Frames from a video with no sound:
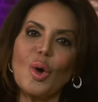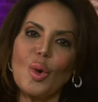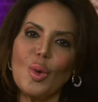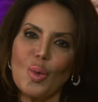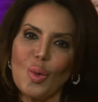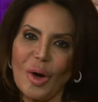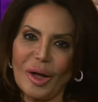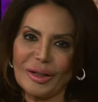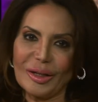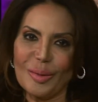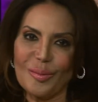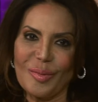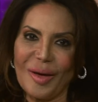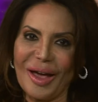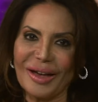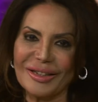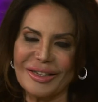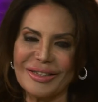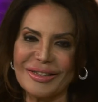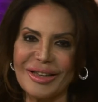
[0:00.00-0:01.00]
Welcome
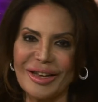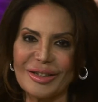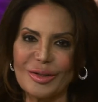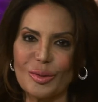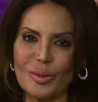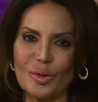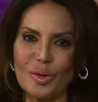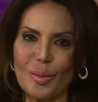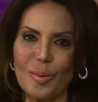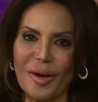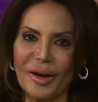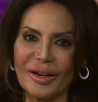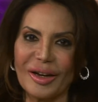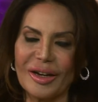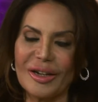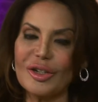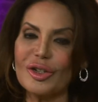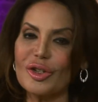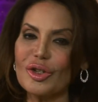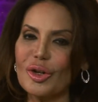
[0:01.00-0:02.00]
back to Sex with Rebecca,
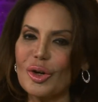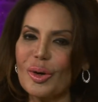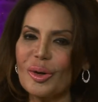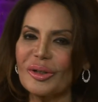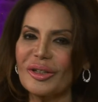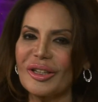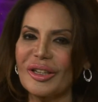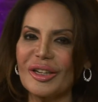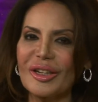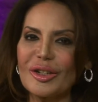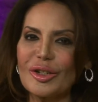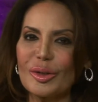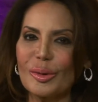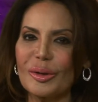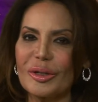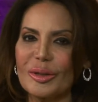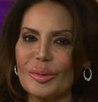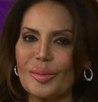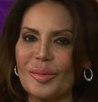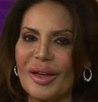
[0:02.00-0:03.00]
a show geared
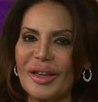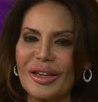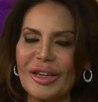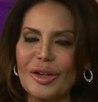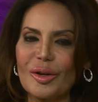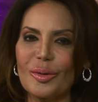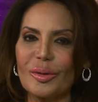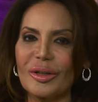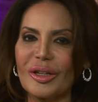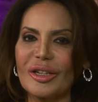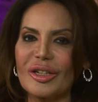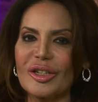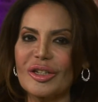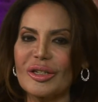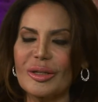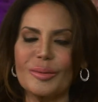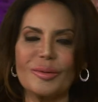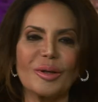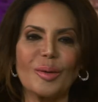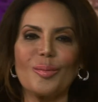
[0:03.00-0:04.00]
towards making your
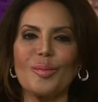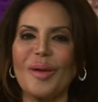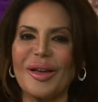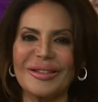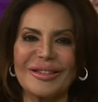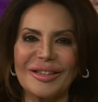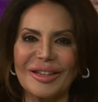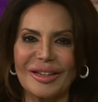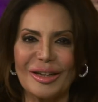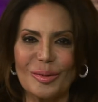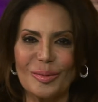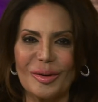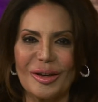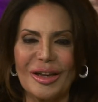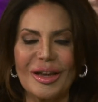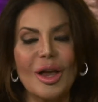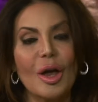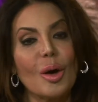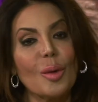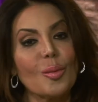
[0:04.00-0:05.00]
relationships the best they can be,
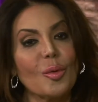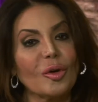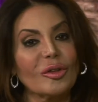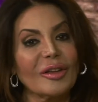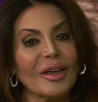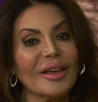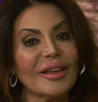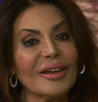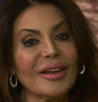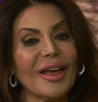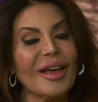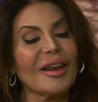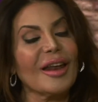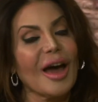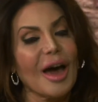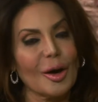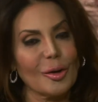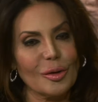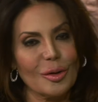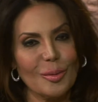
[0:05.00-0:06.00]
both in and
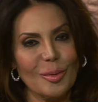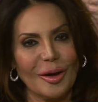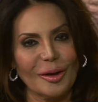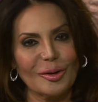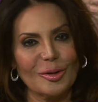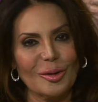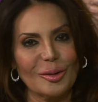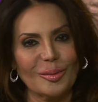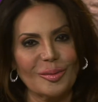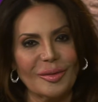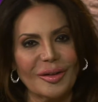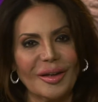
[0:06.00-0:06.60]
out of the bedroom.